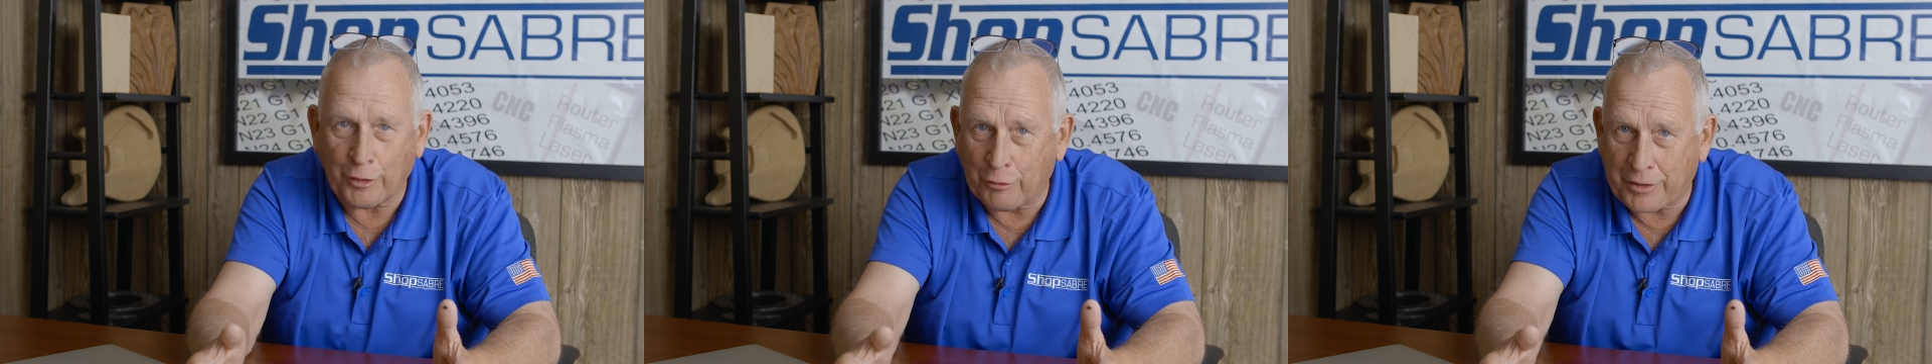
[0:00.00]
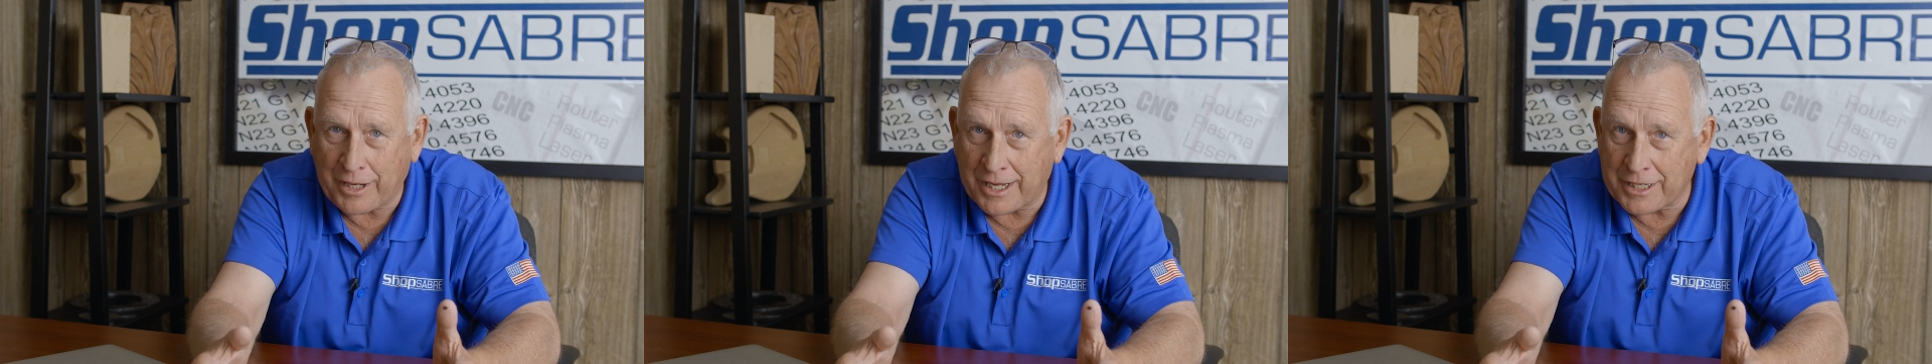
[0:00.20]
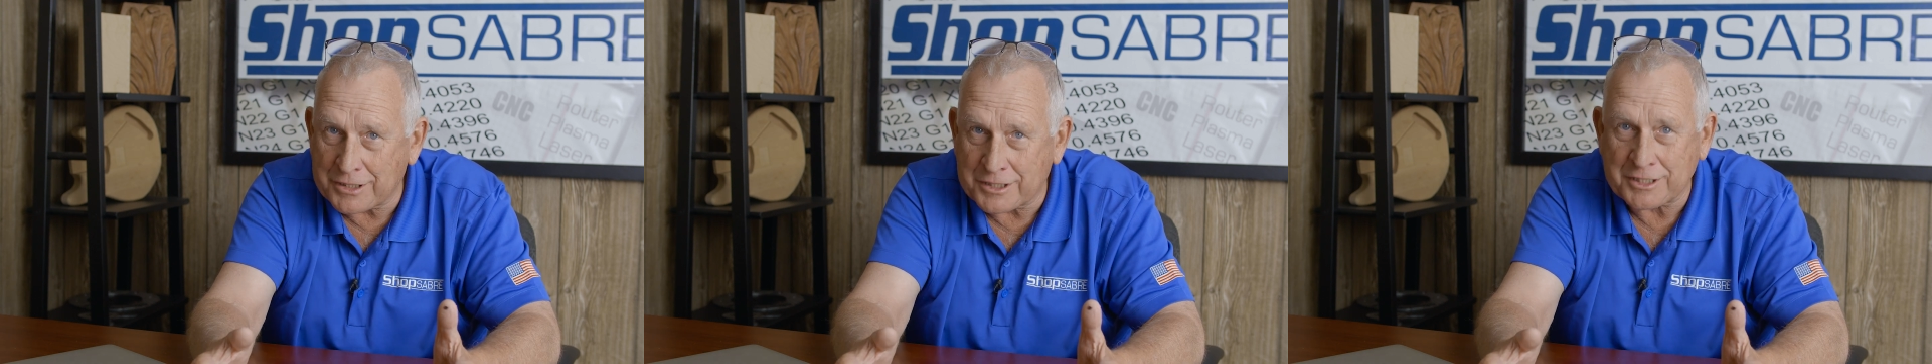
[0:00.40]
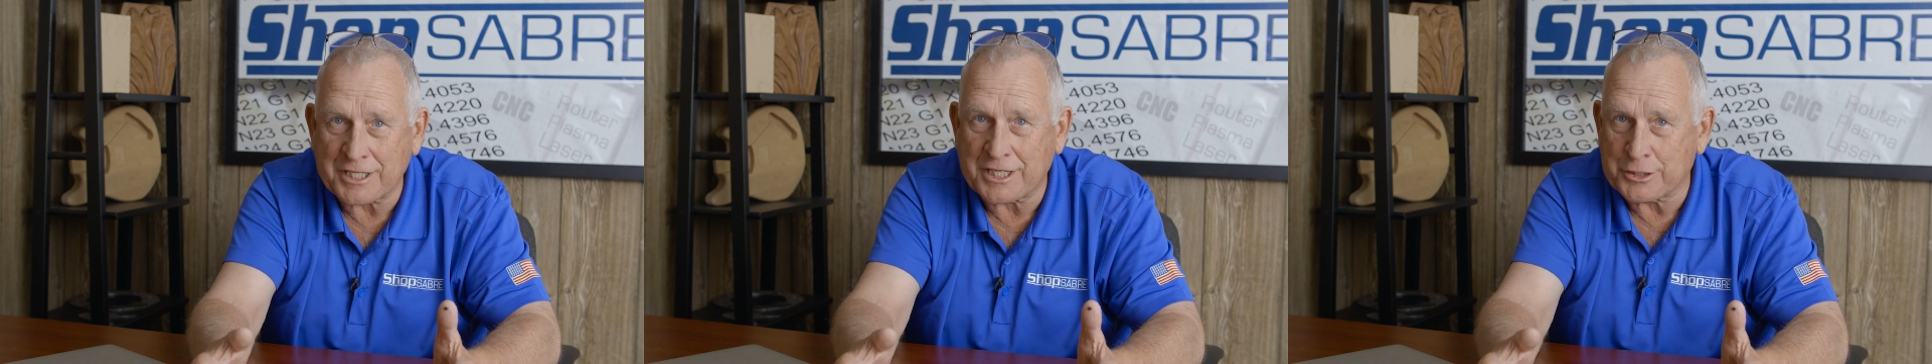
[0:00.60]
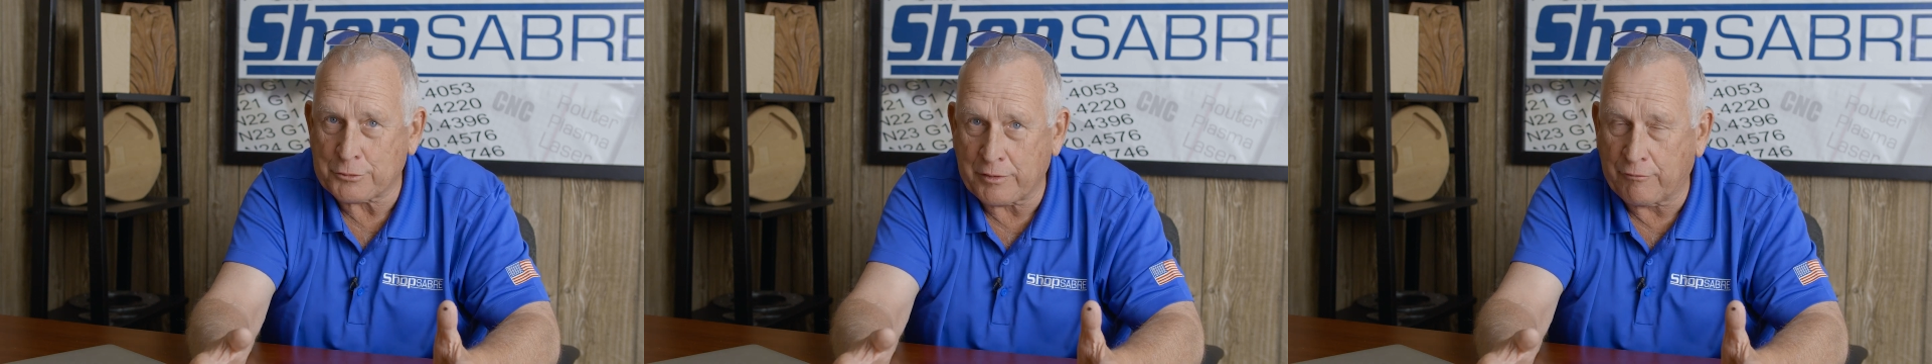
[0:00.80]
locations
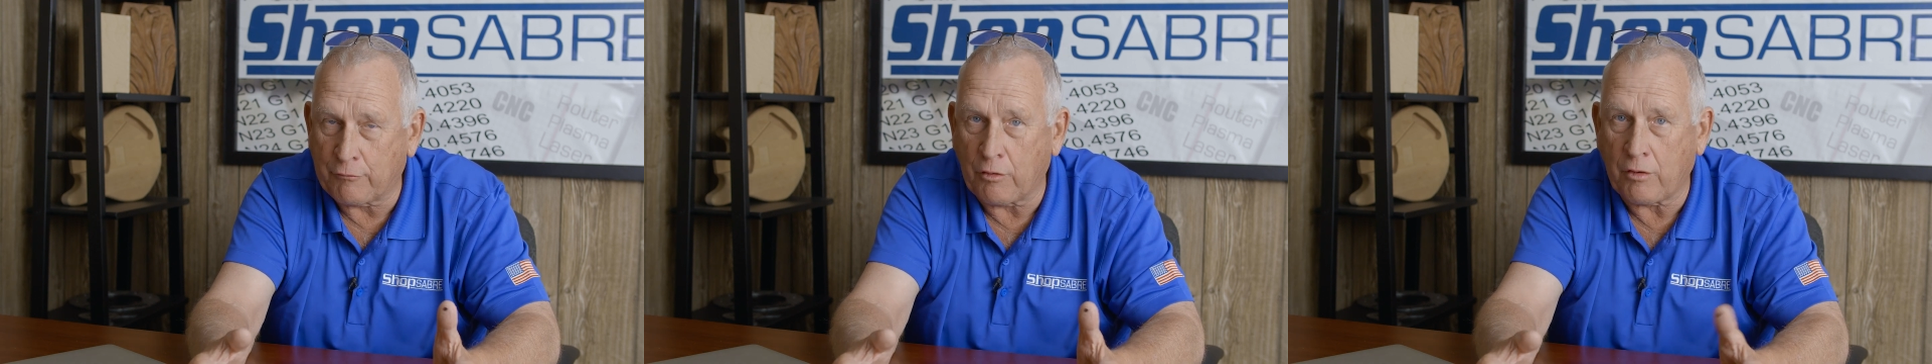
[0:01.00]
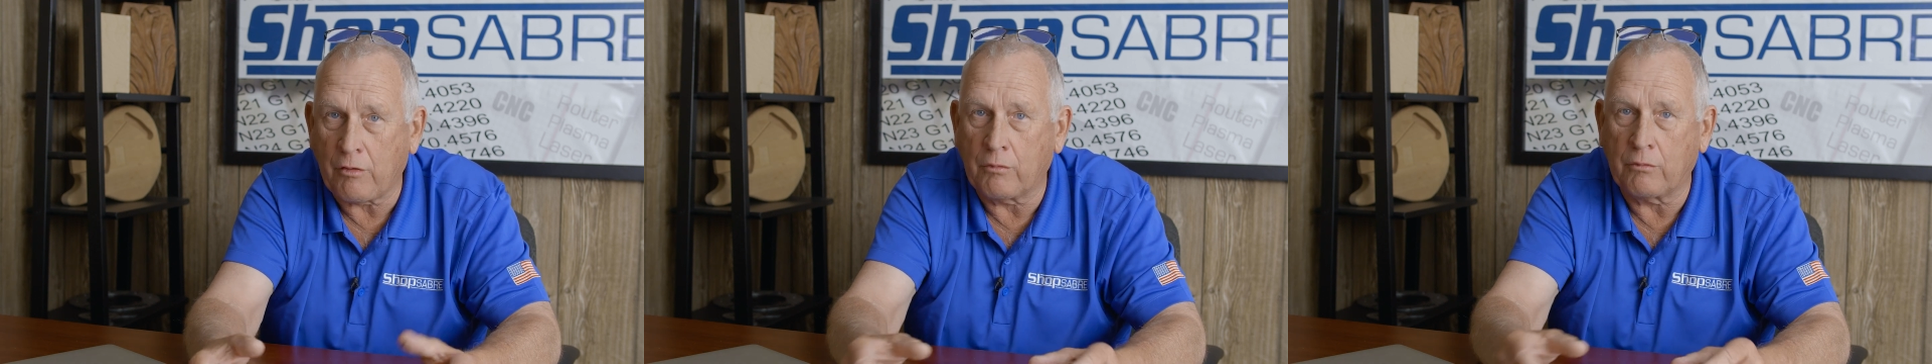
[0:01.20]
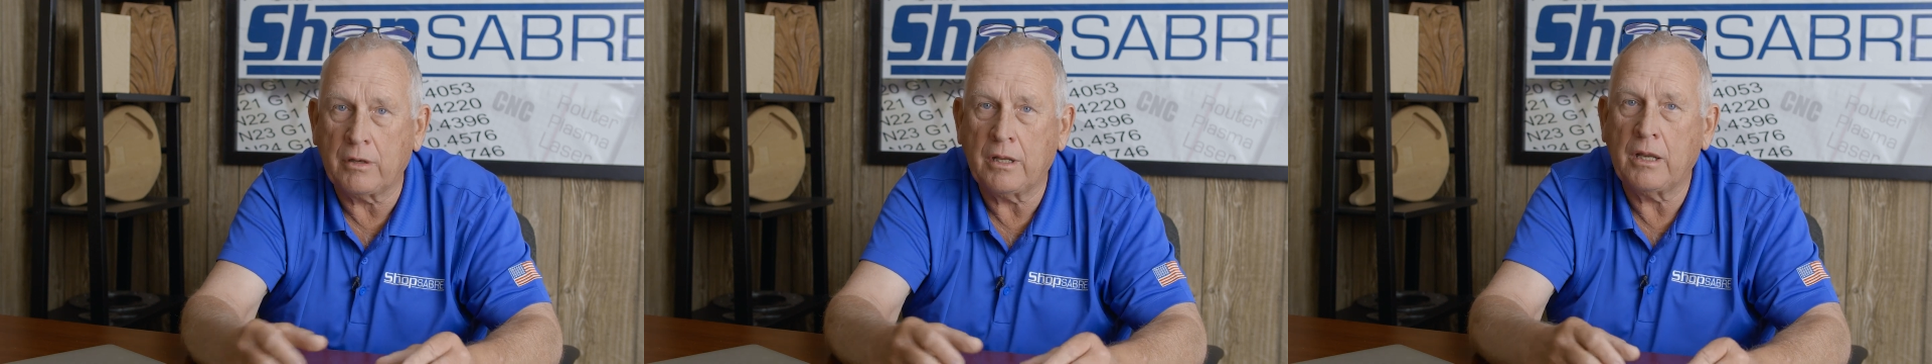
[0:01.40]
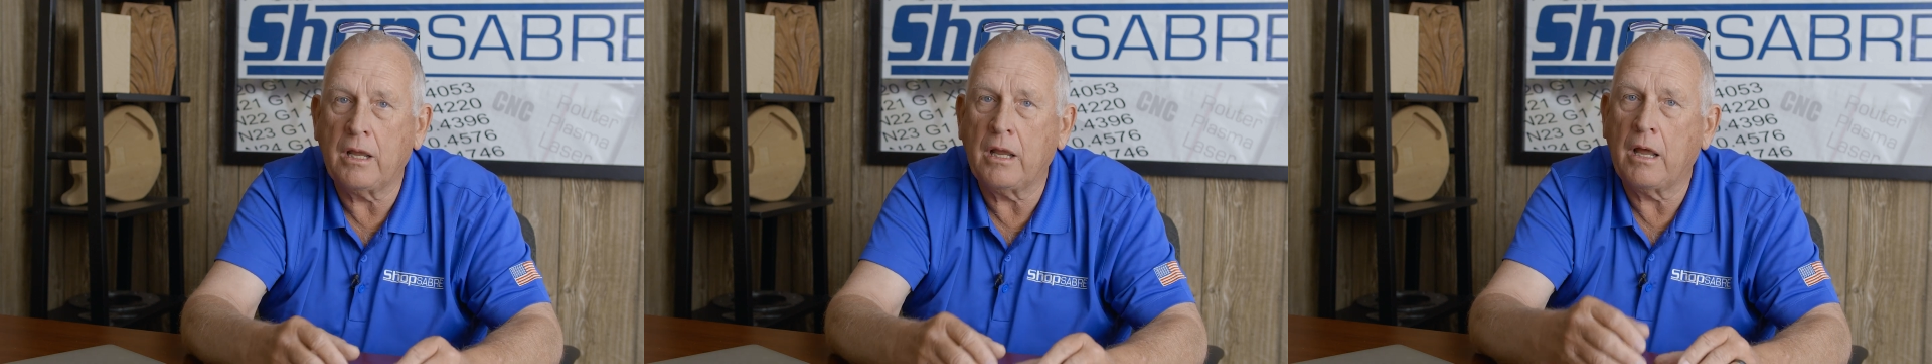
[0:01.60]
as we've grown.